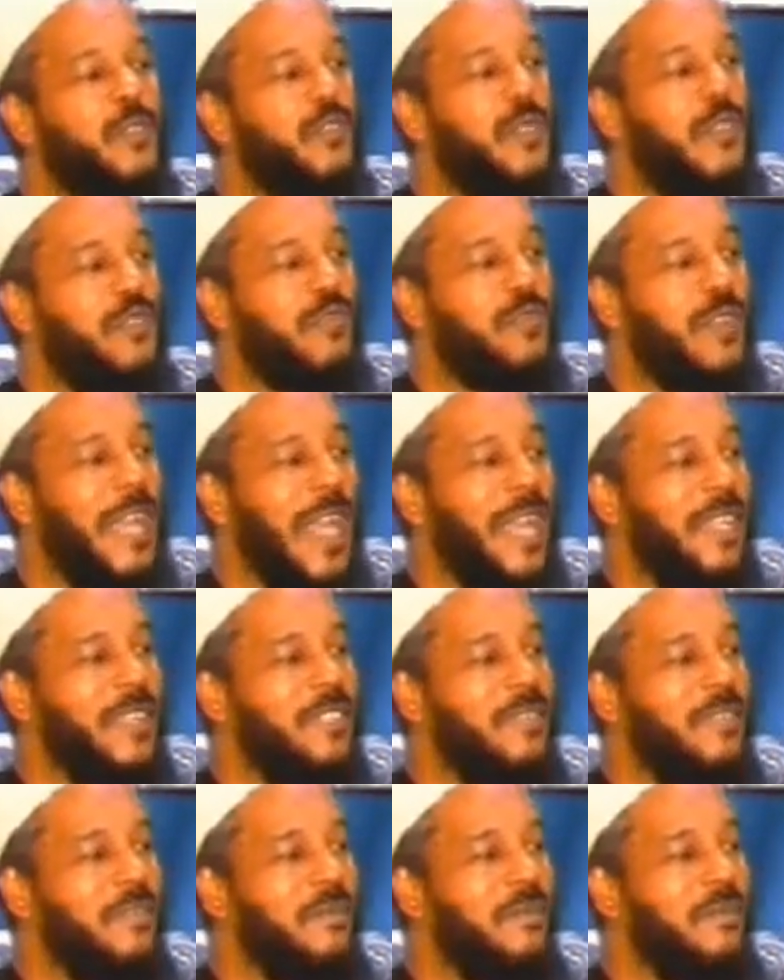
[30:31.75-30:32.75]
through the
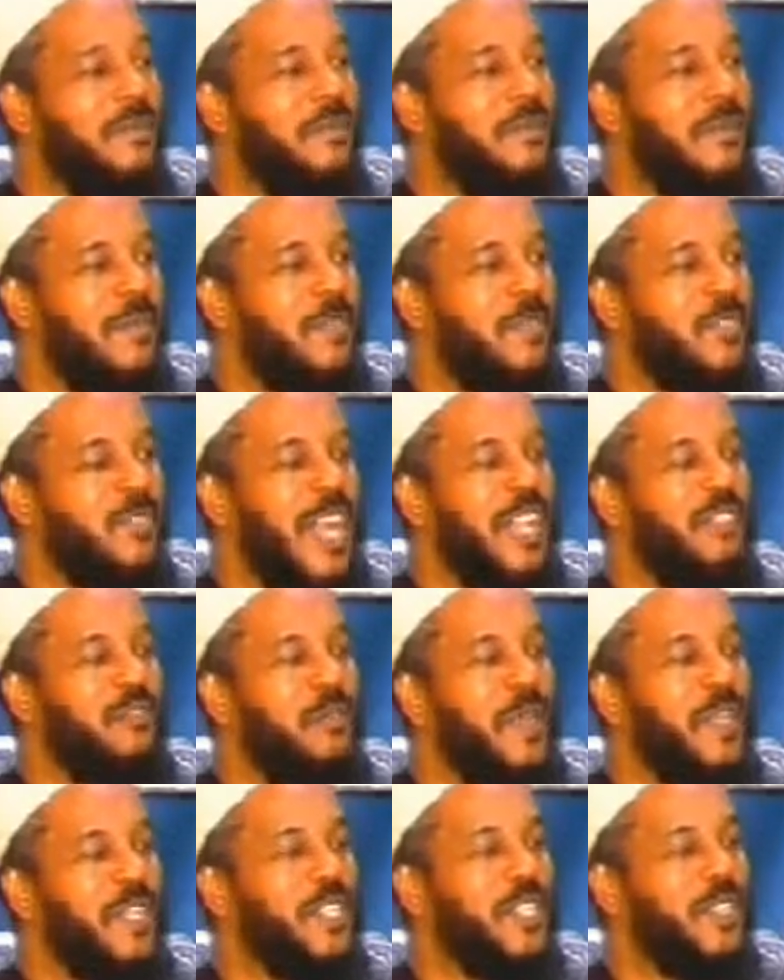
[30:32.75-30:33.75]
flight,
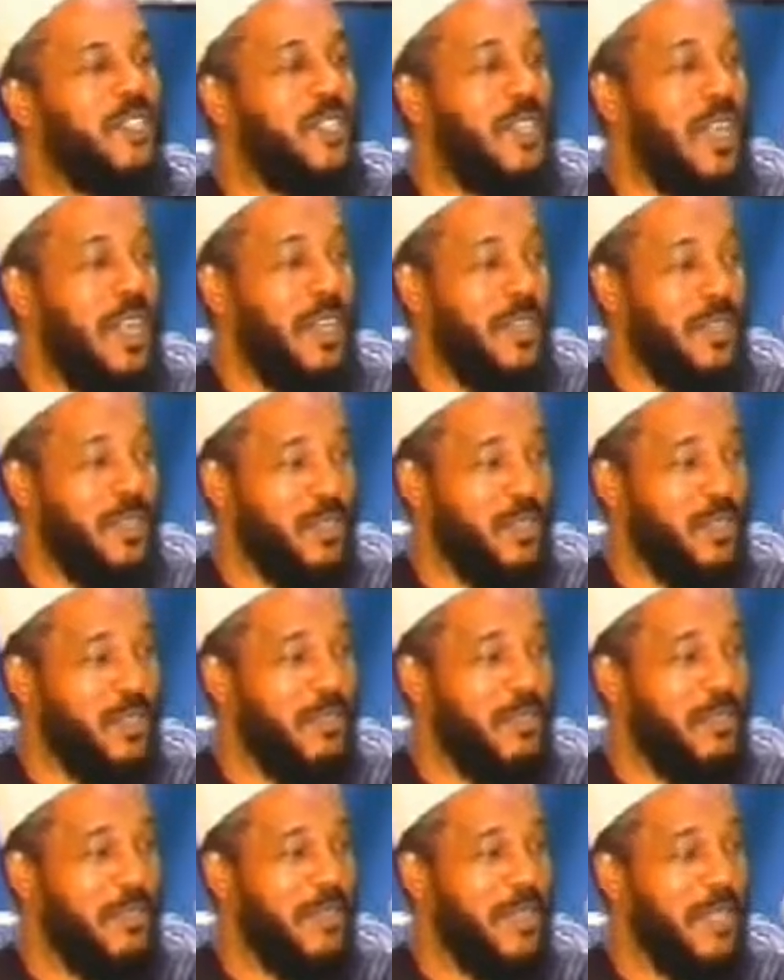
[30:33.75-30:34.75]
transformation starts.